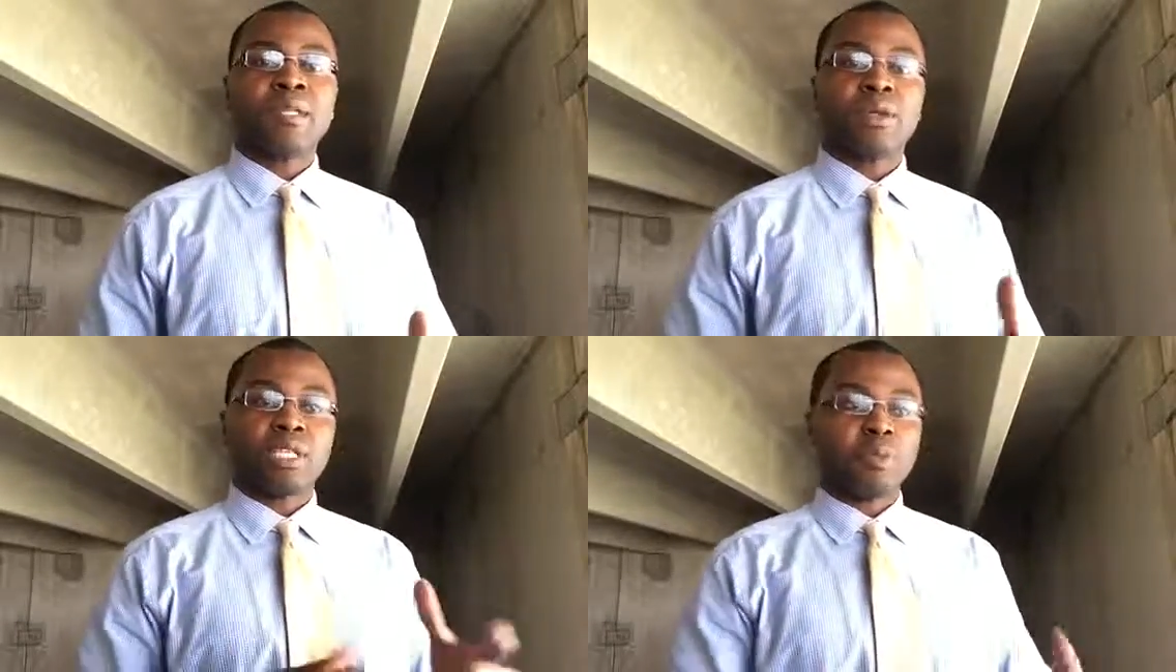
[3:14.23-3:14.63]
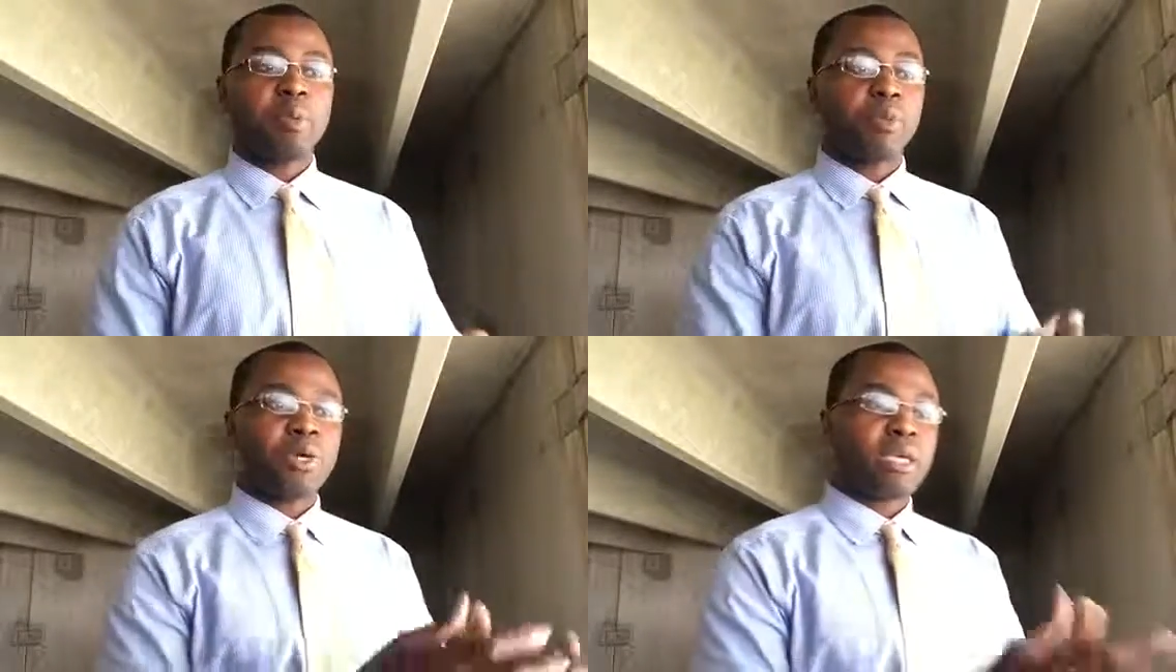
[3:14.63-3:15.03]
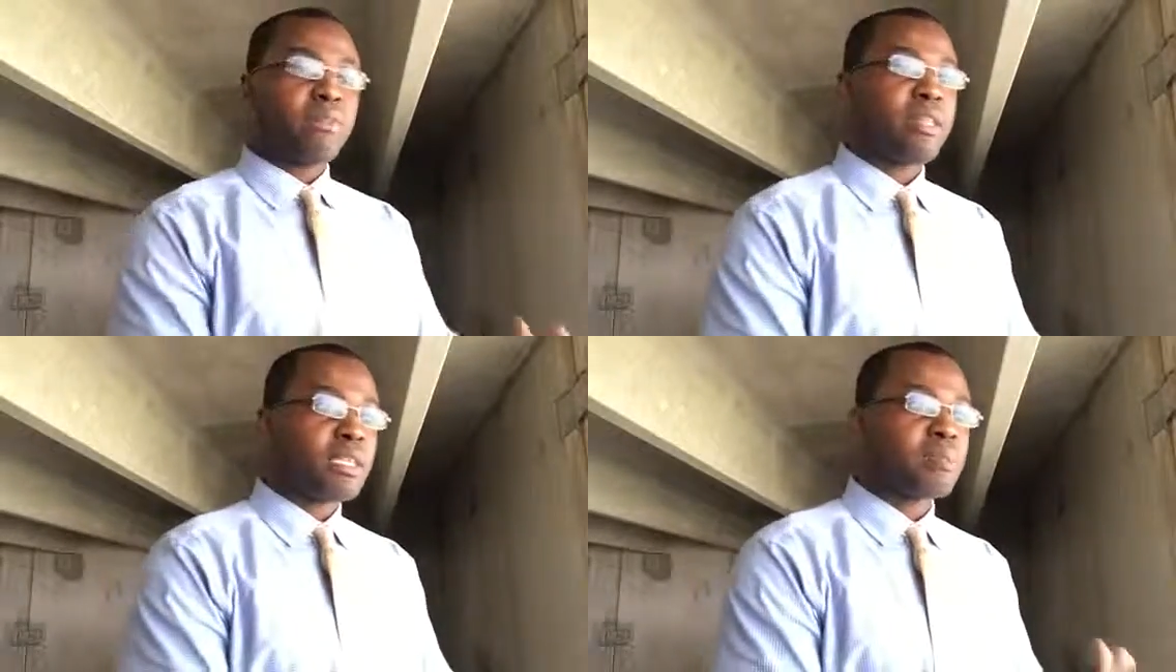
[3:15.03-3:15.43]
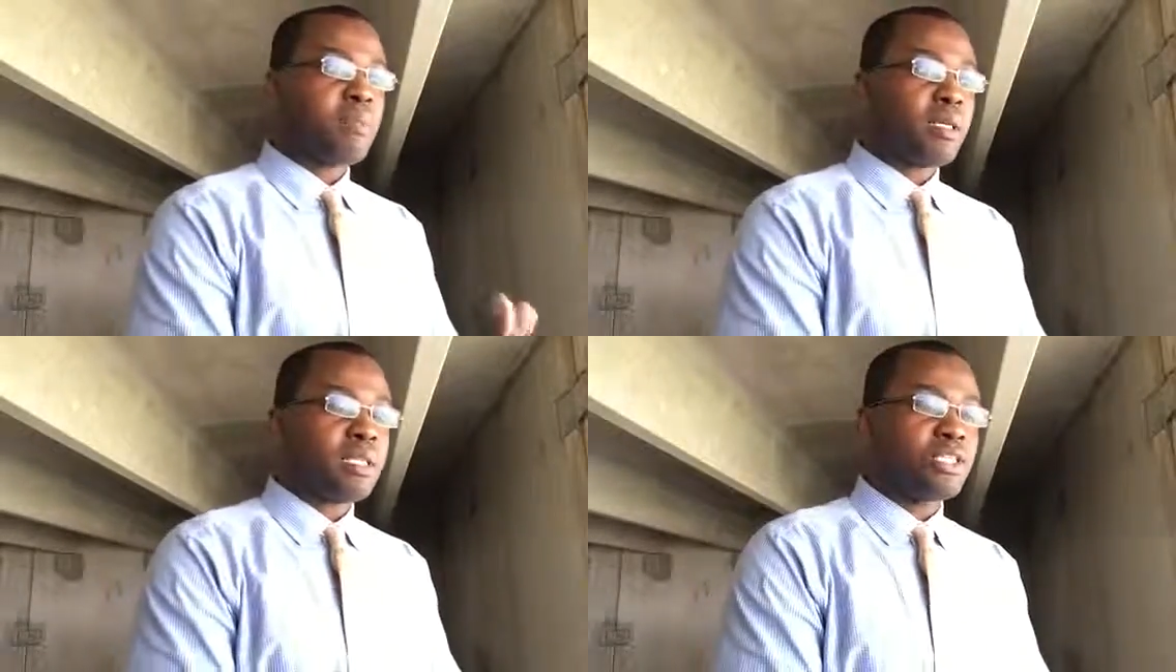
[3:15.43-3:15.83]
These people were given this
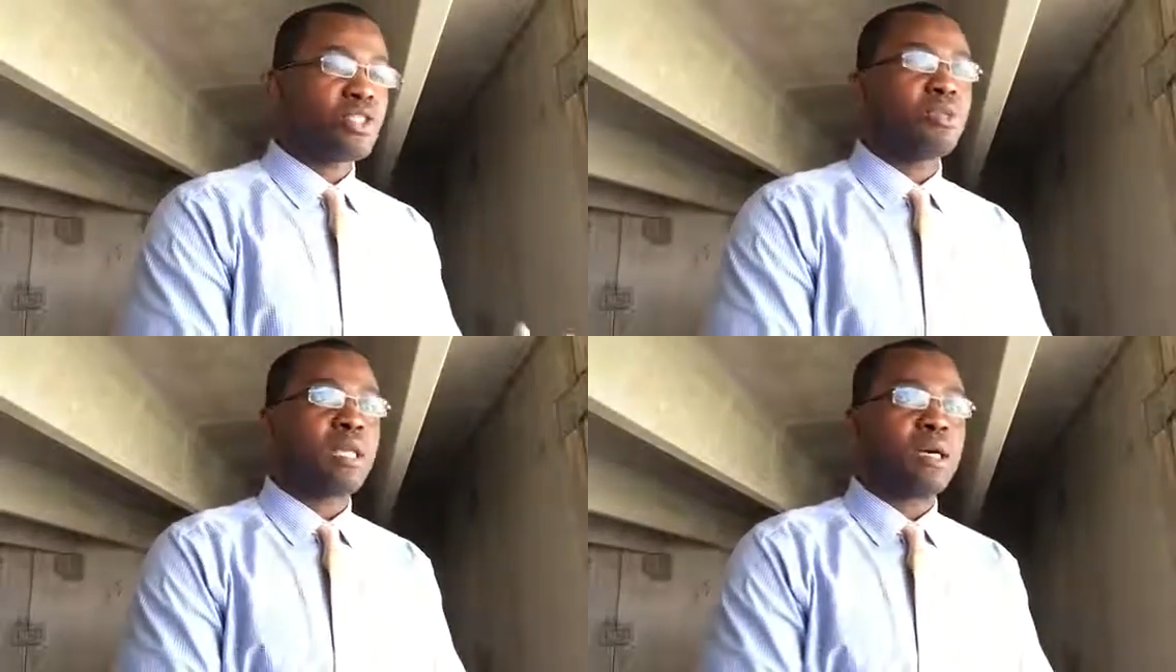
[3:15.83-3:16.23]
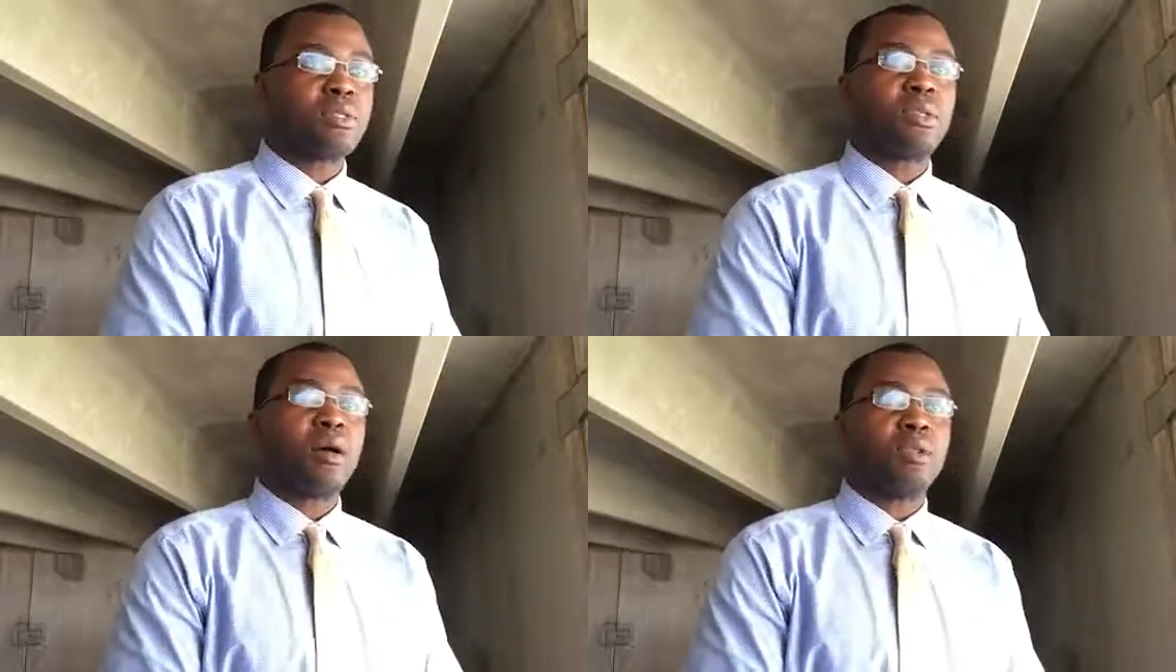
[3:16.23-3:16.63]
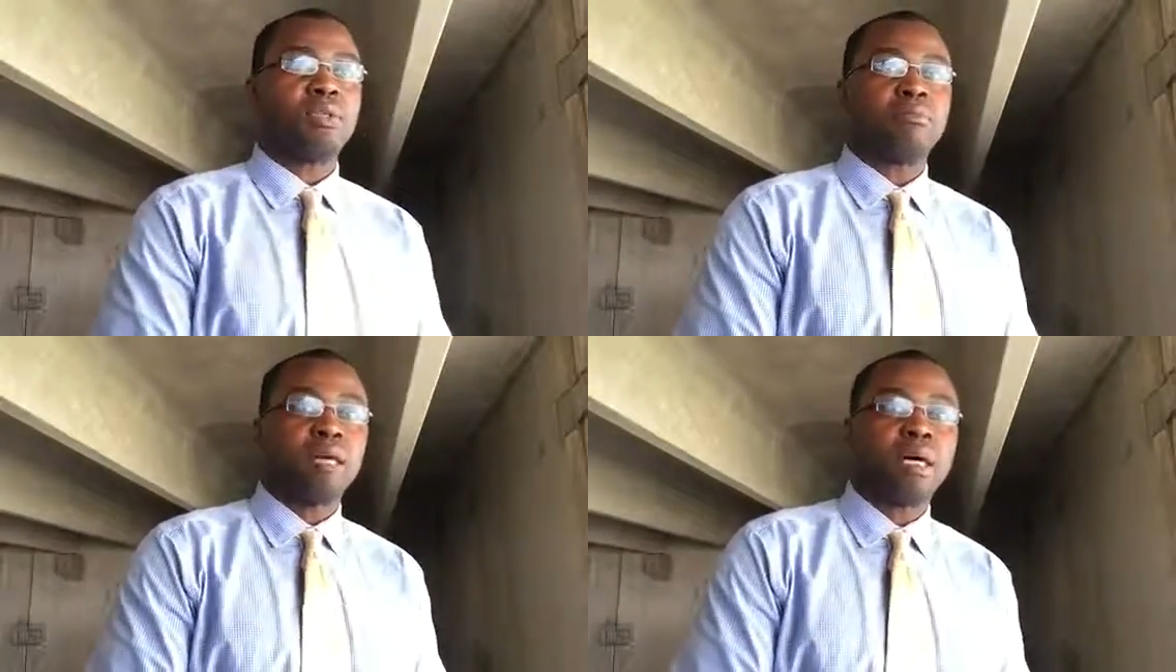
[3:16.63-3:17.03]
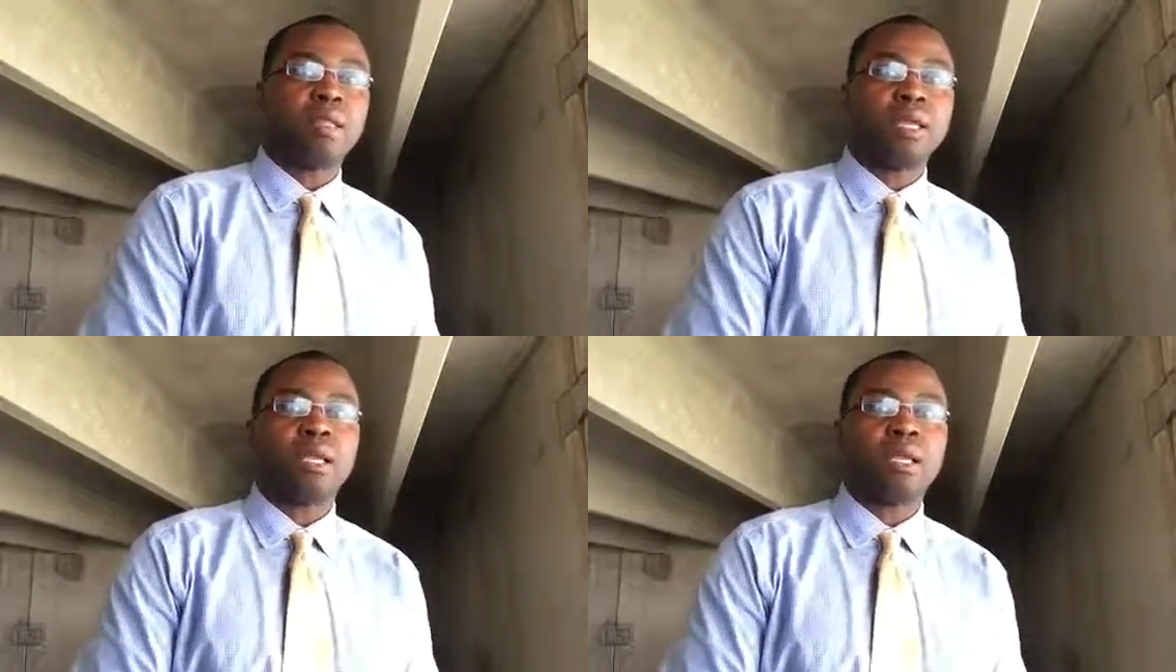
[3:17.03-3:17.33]
$2,000 a month,